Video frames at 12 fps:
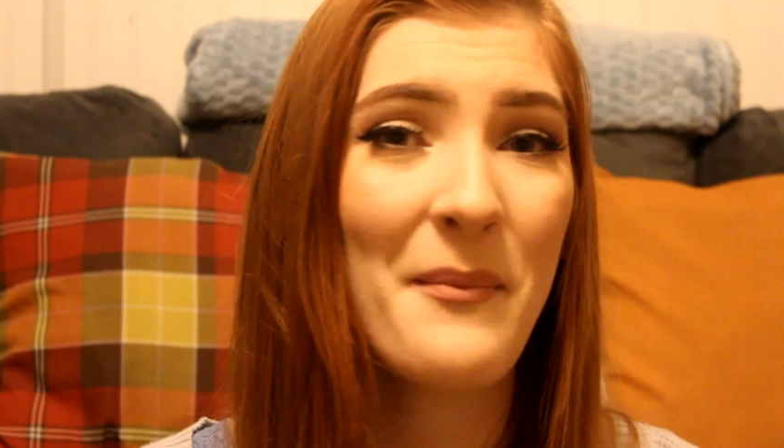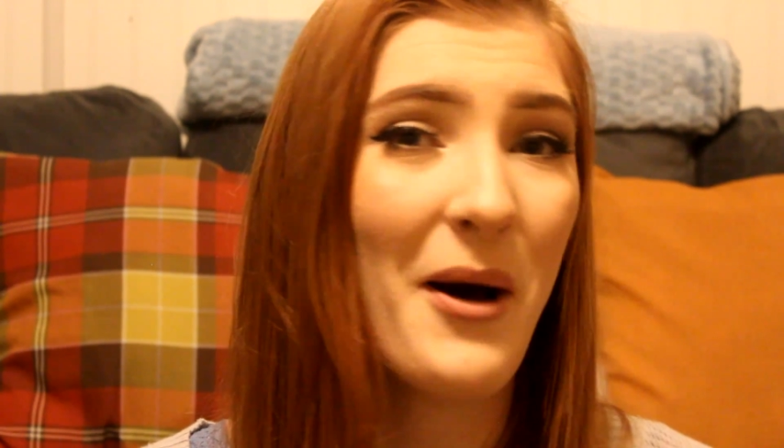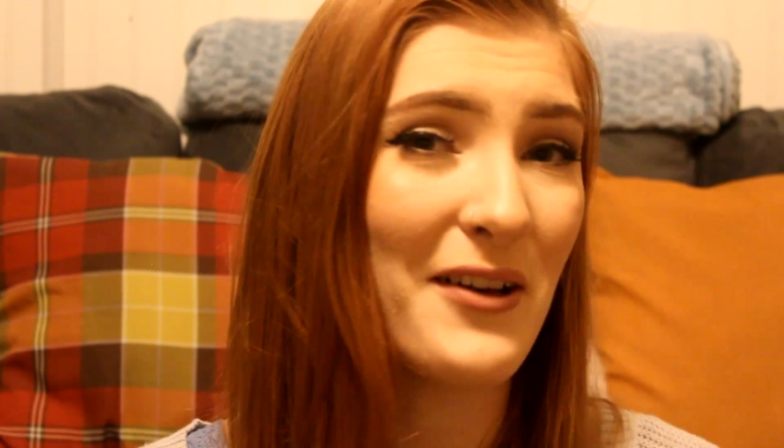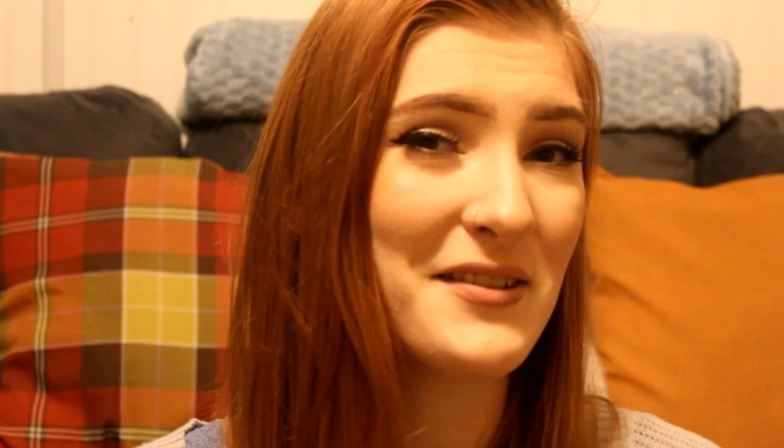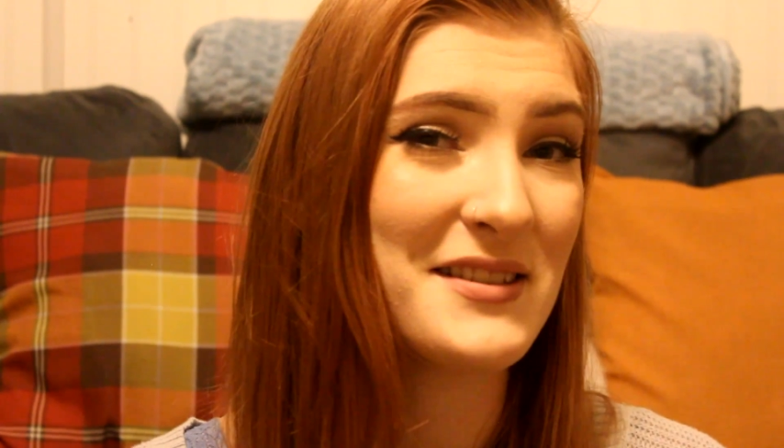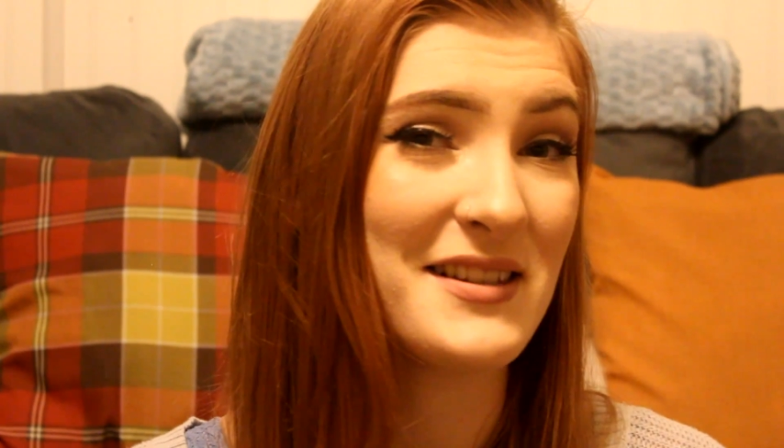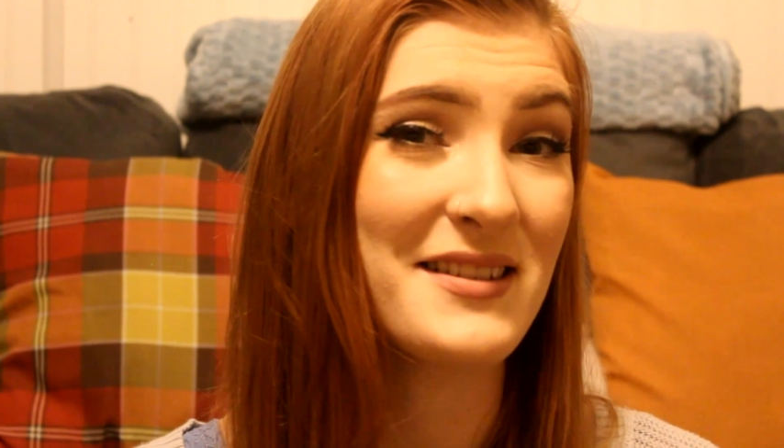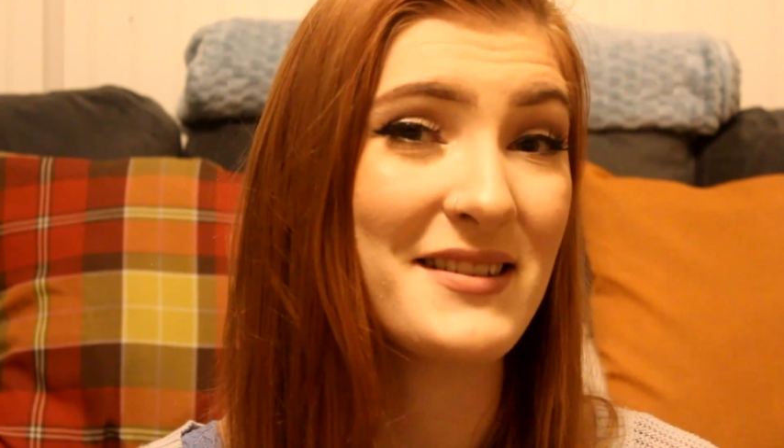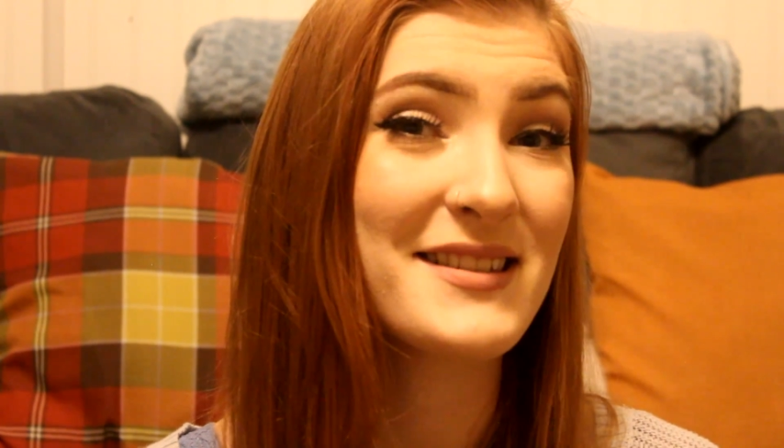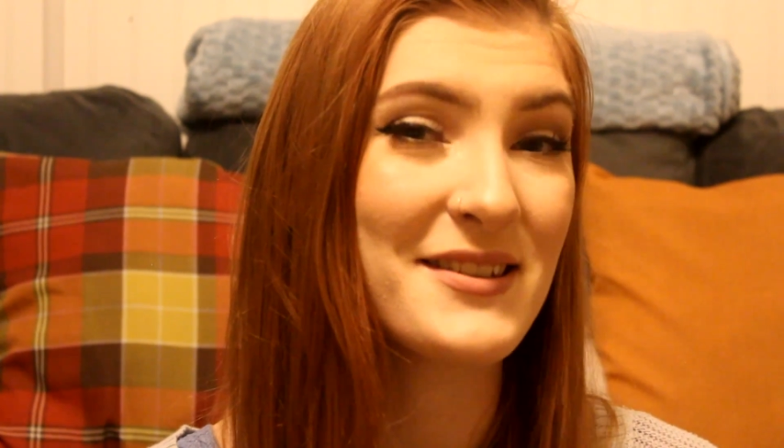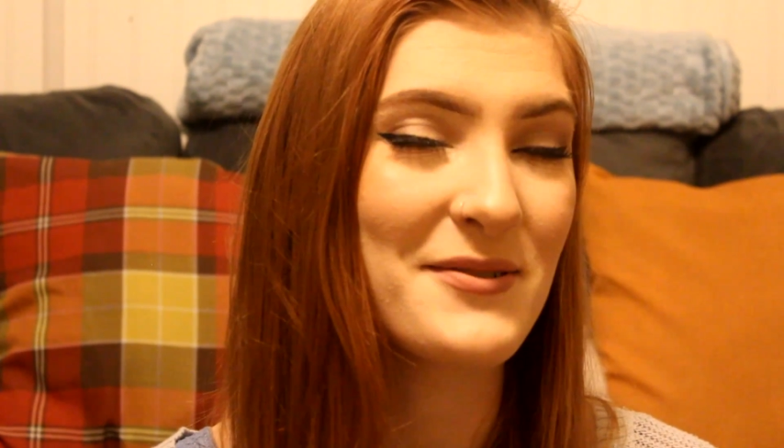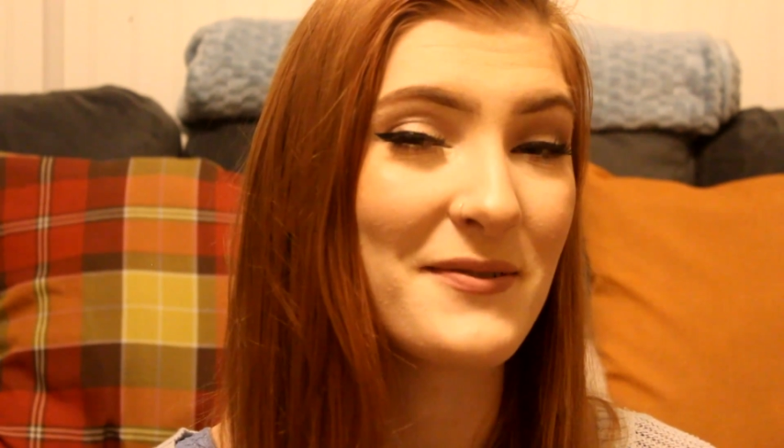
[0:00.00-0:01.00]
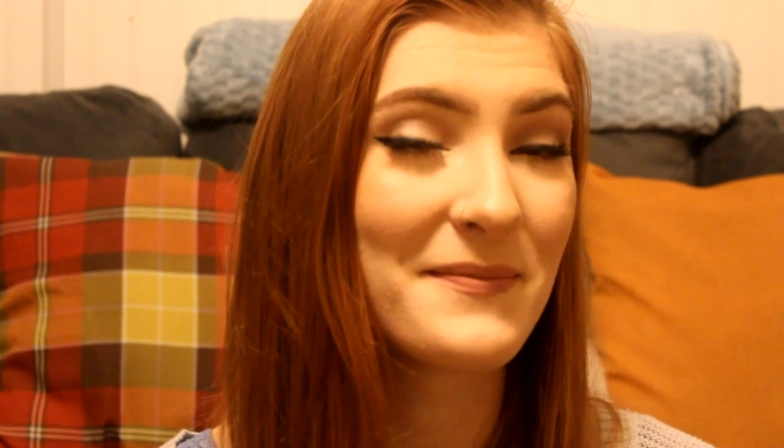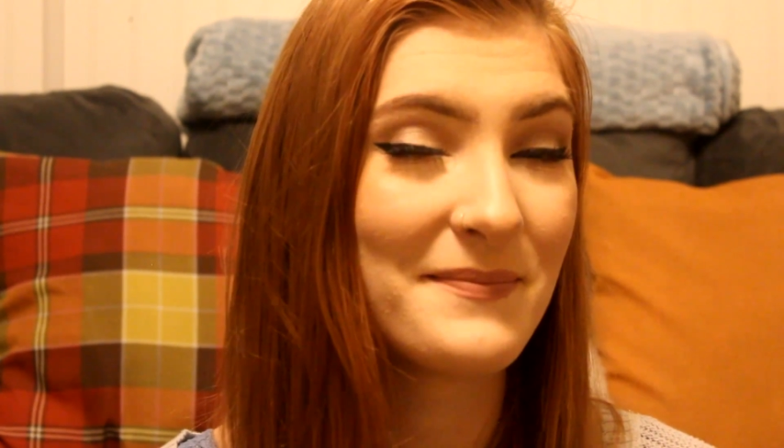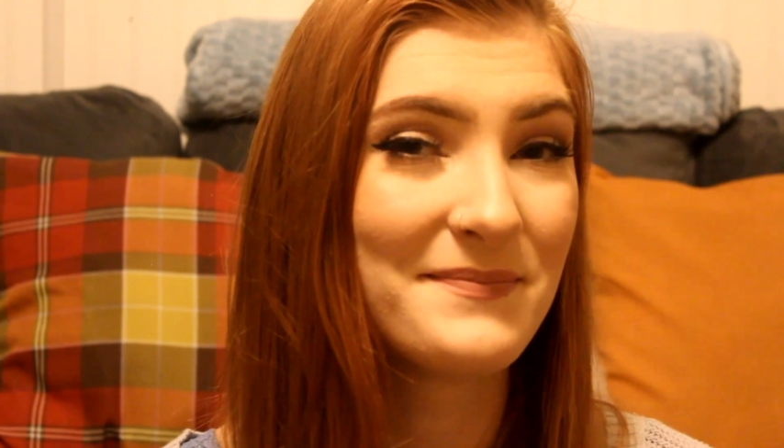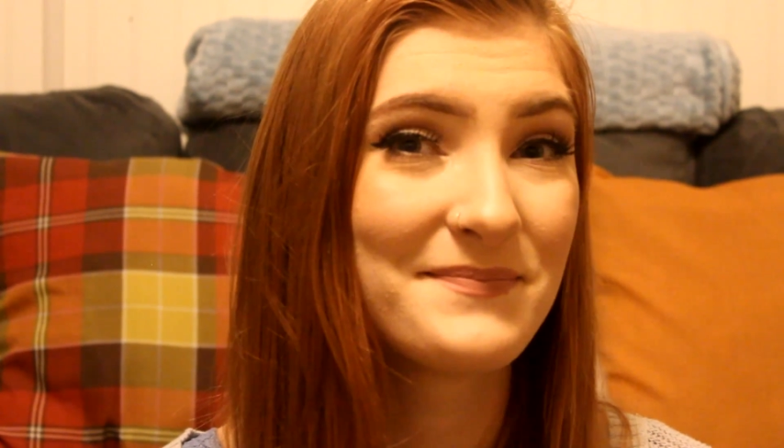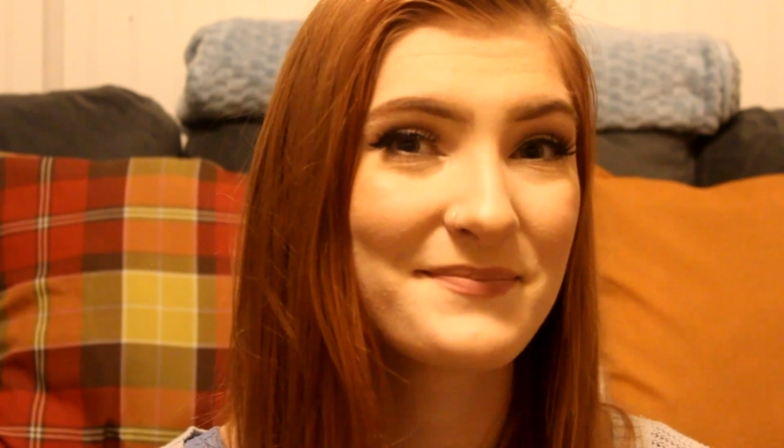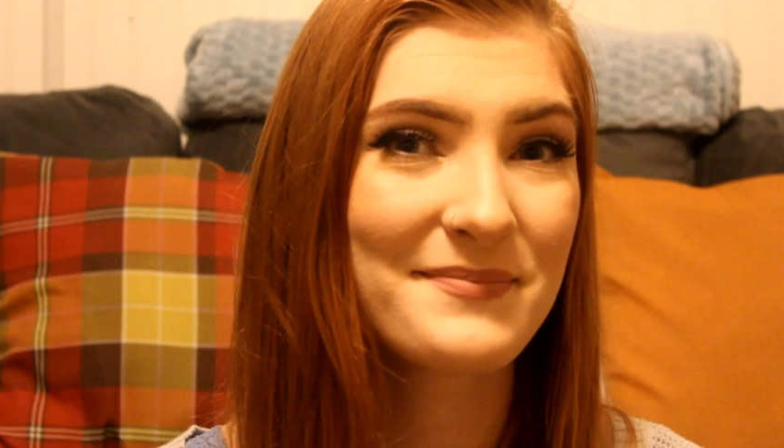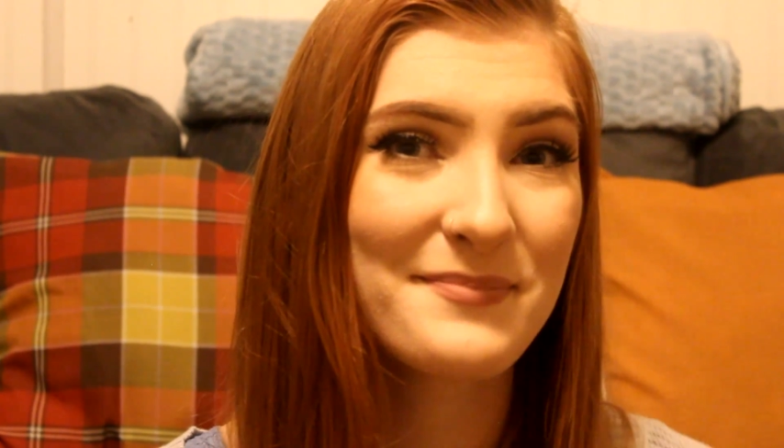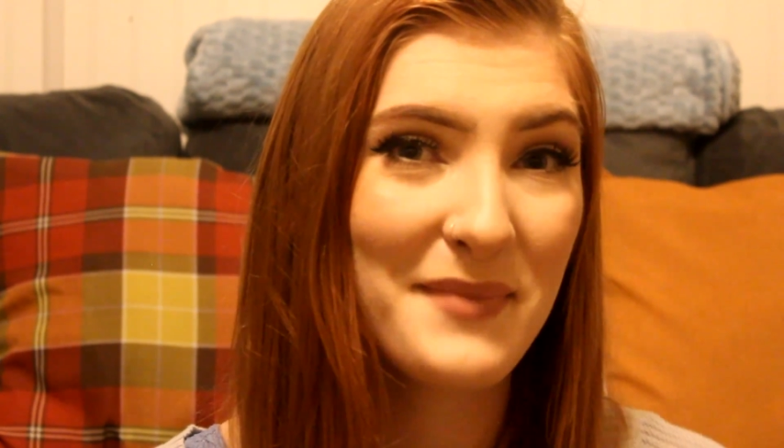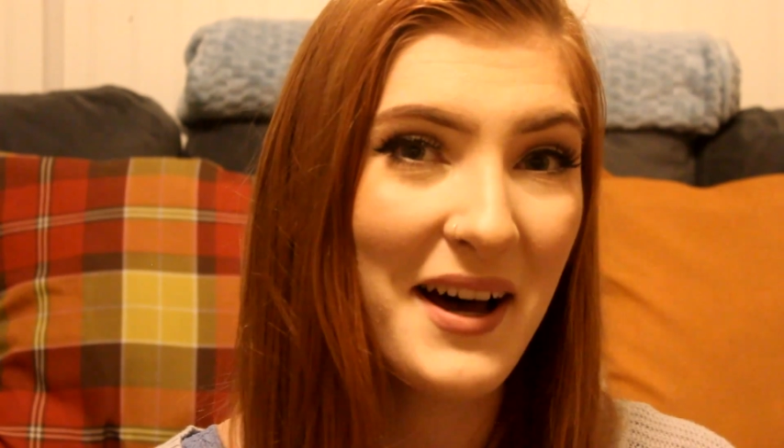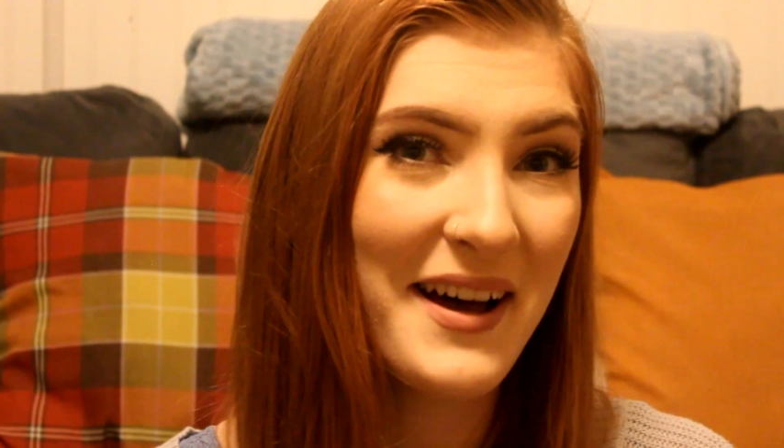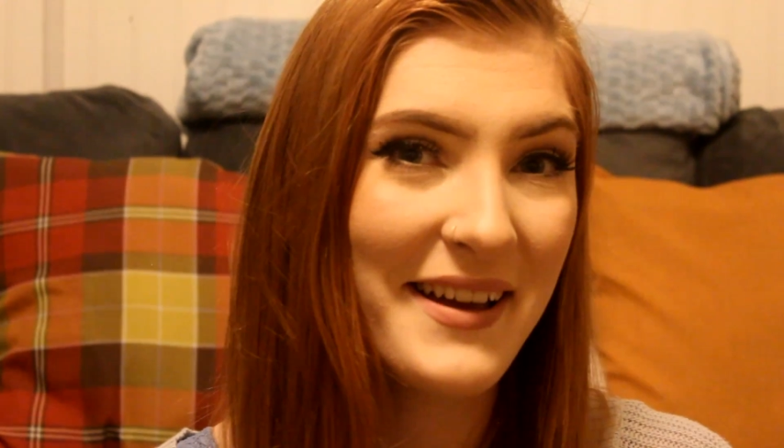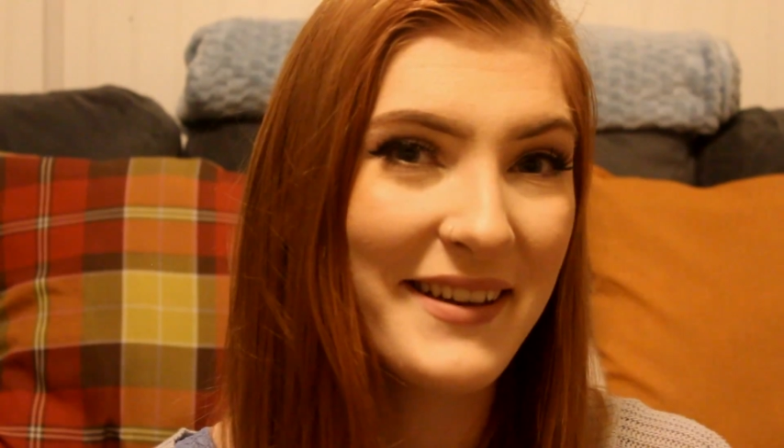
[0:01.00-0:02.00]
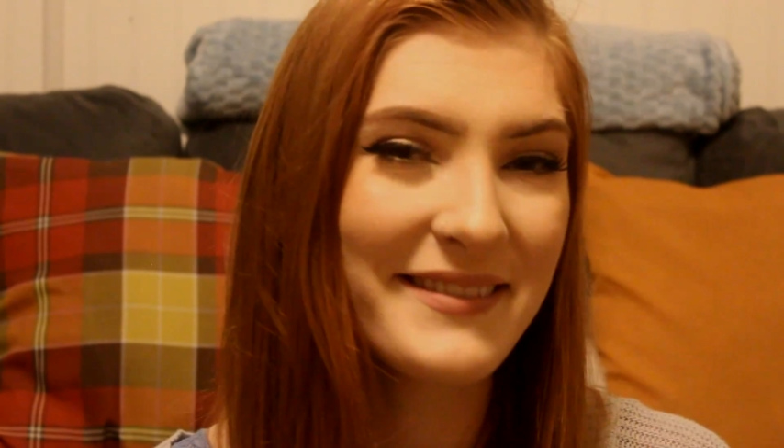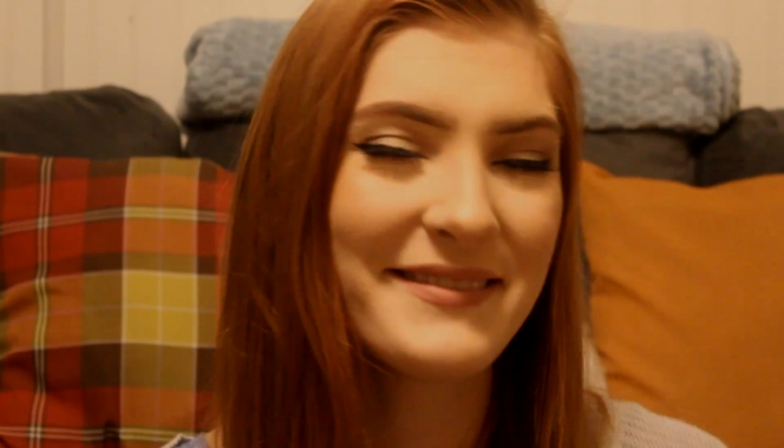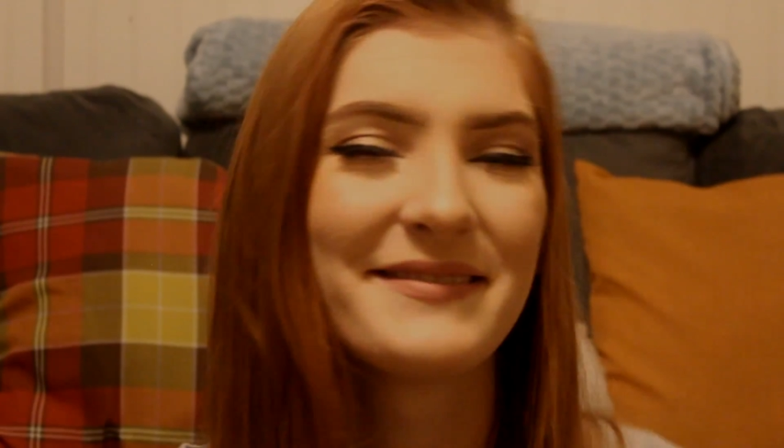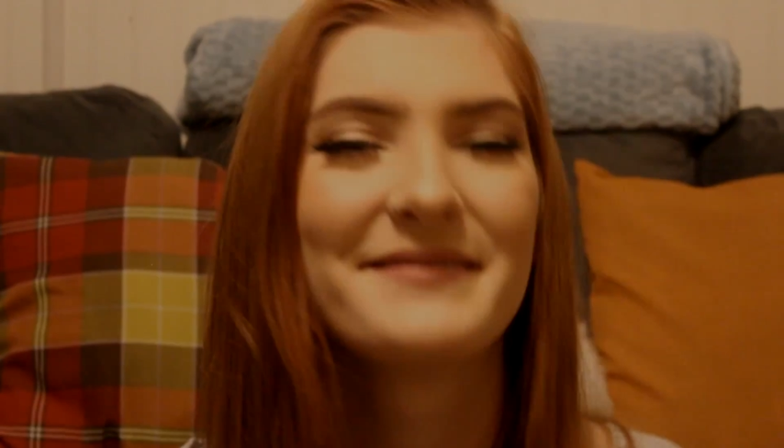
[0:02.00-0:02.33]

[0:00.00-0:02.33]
I'll see you soon. Bye!